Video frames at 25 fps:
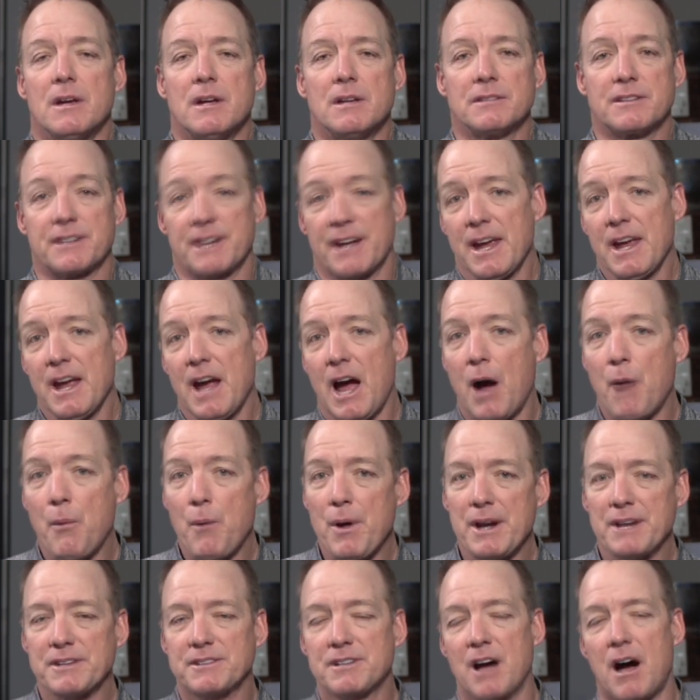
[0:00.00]
Today, I
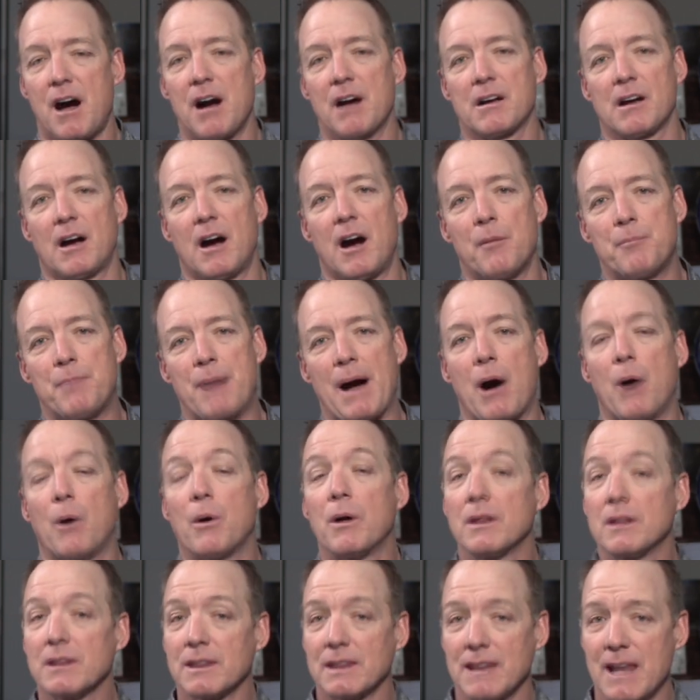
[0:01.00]
want to talk about
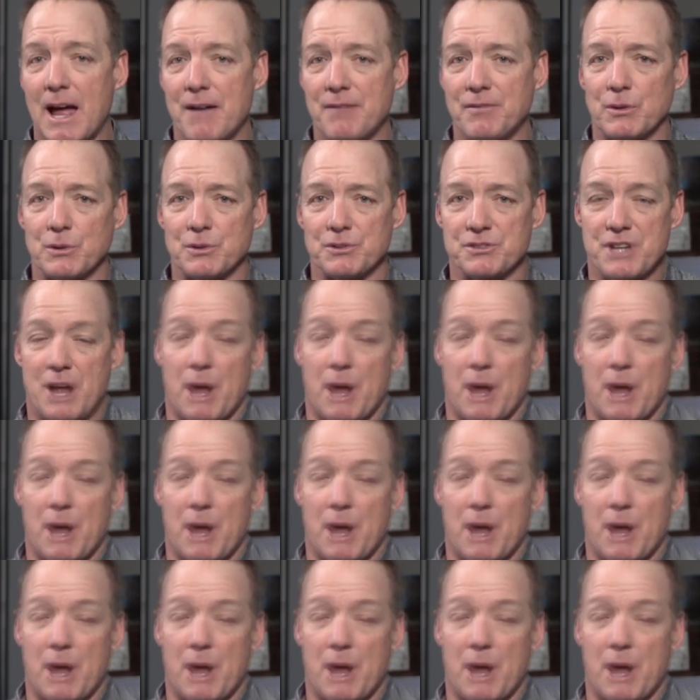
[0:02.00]
levels.